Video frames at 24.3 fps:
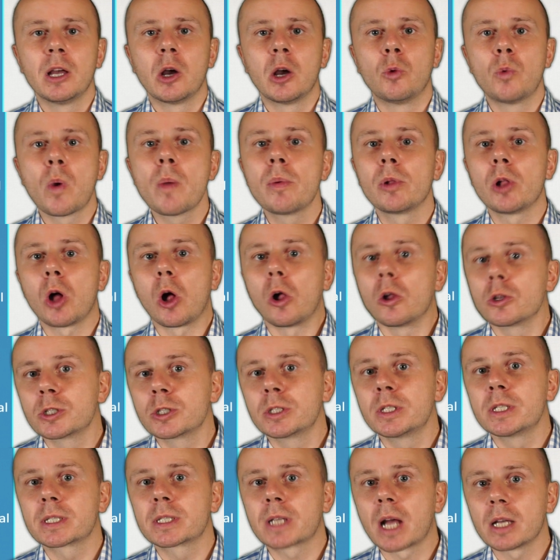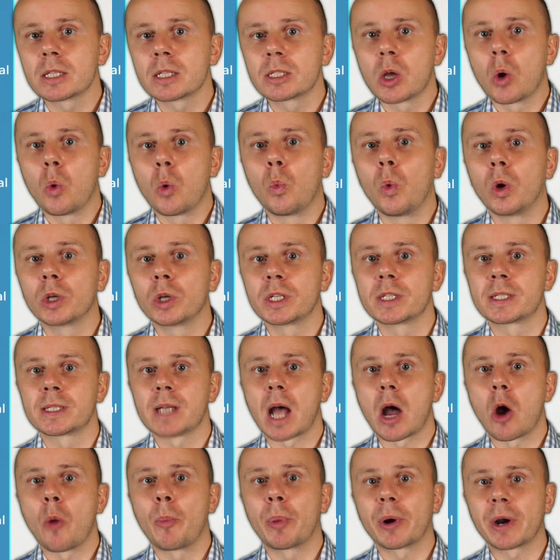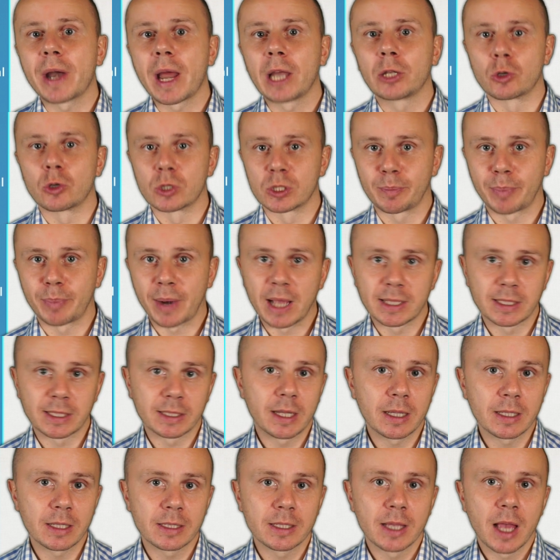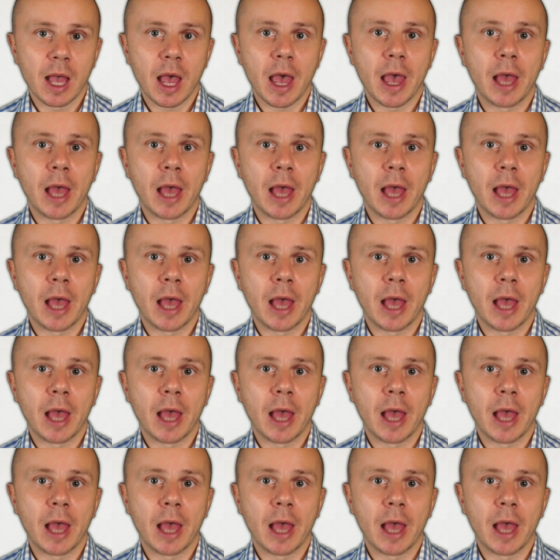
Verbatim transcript: We will also discuss what is operator's precedence